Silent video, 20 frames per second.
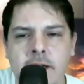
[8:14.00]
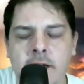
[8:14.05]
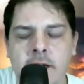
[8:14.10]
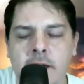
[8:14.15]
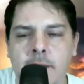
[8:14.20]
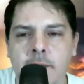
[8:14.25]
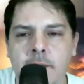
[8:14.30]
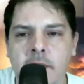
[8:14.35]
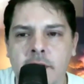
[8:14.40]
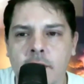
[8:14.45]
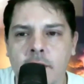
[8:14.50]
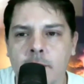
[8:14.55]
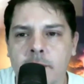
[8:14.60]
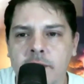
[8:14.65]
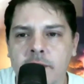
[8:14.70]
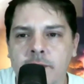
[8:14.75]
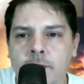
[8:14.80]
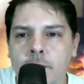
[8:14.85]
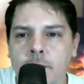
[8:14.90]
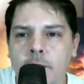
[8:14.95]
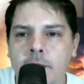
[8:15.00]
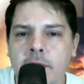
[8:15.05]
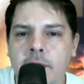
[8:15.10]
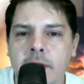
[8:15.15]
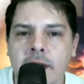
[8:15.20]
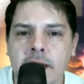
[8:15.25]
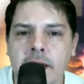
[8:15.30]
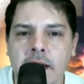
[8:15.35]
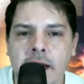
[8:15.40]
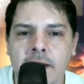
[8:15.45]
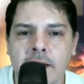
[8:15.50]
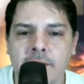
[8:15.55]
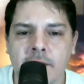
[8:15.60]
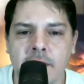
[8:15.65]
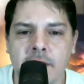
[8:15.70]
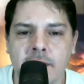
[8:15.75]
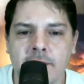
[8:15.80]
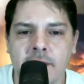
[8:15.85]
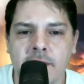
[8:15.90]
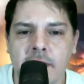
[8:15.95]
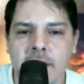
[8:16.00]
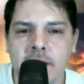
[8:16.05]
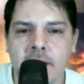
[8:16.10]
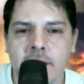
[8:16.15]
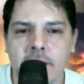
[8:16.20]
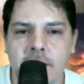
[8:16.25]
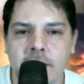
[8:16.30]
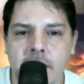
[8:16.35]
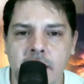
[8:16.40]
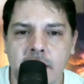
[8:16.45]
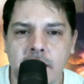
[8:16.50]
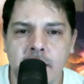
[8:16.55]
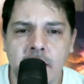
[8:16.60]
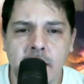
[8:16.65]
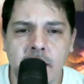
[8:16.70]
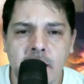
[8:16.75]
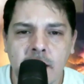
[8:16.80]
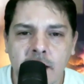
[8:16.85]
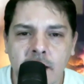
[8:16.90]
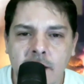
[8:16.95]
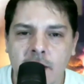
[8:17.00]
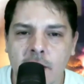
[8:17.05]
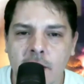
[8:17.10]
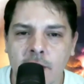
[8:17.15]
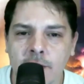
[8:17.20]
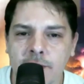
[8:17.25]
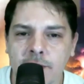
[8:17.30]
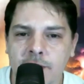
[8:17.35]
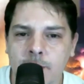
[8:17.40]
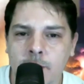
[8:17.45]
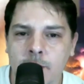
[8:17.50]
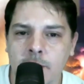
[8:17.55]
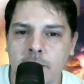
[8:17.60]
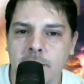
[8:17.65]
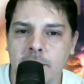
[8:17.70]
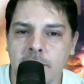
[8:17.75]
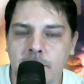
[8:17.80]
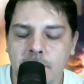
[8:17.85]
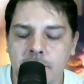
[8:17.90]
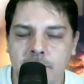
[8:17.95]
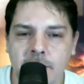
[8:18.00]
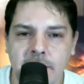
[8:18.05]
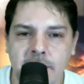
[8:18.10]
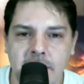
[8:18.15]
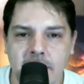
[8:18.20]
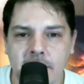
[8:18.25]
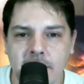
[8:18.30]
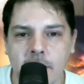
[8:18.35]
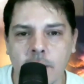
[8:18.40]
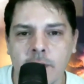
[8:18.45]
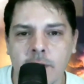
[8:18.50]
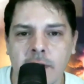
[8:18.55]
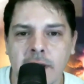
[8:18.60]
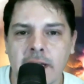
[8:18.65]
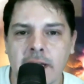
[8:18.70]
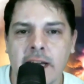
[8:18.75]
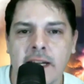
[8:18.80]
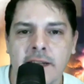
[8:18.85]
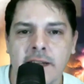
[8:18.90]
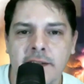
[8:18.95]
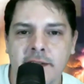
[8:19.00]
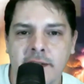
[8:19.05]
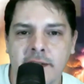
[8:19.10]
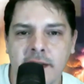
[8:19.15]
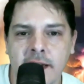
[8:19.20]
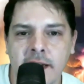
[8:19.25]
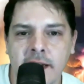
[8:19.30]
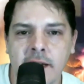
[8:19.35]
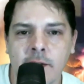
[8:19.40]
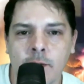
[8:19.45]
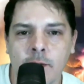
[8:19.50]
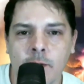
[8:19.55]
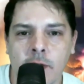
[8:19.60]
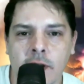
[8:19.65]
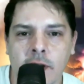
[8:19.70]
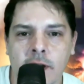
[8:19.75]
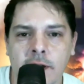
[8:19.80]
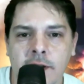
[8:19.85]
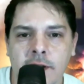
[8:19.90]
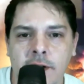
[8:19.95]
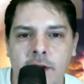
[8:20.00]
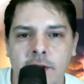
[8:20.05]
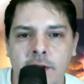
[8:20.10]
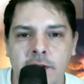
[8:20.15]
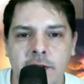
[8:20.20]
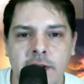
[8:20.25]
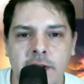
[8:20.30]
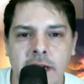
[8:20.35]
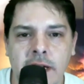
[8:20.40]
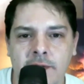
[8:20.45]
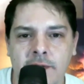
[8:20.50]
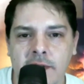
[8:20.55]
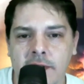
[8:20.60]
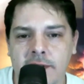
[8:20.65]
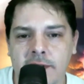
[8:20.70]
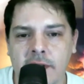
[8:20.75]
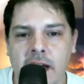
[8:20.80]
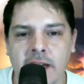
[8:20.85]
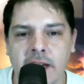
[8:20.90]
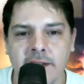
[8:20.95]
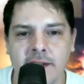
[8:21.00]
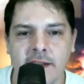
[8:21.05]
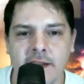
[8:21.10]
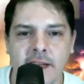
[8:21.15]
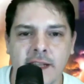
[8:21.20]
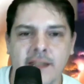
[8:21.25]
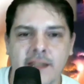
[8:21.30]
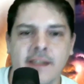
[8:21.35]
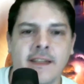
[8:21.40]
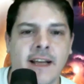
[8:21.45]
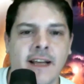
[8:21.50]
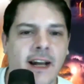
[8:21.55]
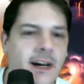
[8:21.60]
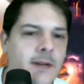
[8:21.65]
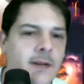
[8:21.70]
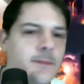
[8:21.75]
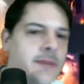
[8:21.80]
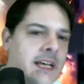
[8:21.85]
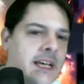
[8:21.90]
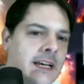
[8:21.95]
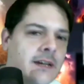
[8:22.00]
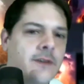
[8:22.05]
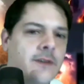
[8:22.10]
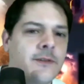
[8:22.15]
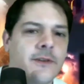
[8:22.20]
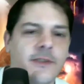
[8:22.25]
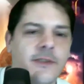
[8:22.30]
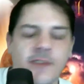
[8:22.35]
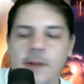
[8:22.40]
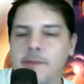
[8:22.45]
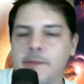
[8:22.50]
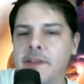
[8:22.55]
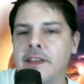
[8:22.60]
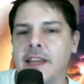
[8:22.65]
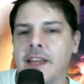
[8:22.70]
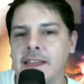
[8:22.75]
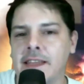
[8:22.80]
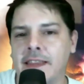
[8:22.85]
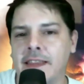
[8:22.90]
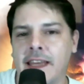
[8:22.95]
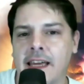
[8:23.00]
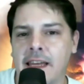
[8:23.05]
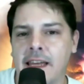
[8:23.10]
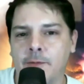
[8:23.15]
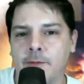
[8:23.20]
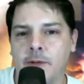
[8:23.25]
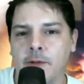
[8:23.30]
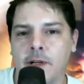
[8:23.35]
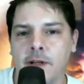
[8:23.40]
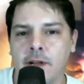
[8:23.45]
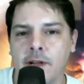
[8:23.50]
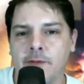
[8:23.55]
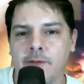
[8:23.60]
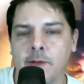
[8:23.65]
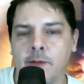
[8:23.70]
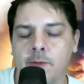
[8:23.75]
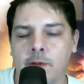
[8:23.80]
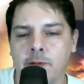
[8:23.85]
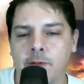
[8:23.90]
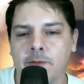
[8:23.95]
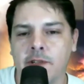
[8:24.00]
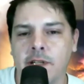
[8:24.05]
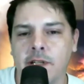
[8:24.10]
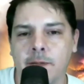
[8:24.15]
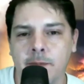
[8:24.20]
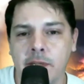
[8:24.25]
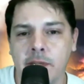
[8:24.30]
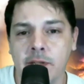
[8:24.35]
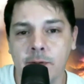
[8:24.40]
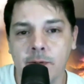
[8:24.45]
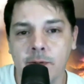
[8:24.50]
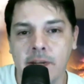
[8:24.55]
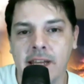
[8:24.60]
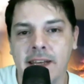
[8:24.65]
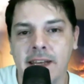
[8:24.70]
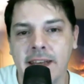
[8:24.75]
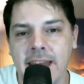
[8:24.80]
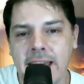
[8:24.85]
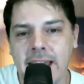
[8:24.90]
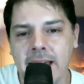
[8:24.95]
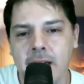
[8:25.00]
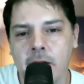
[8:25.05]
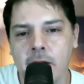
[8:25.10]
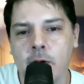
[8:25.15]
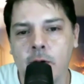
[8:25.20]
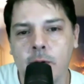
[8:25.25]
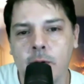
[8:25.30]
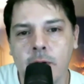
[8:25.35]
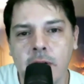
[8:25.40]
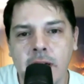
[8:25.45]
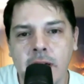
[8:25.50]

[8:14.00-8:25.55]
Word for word: Um, you know, before the advent of the internet, cults were usually a localized thing where, you know, you'd have this isolated compound or something like mm-hmm. that where everyone would commune. And now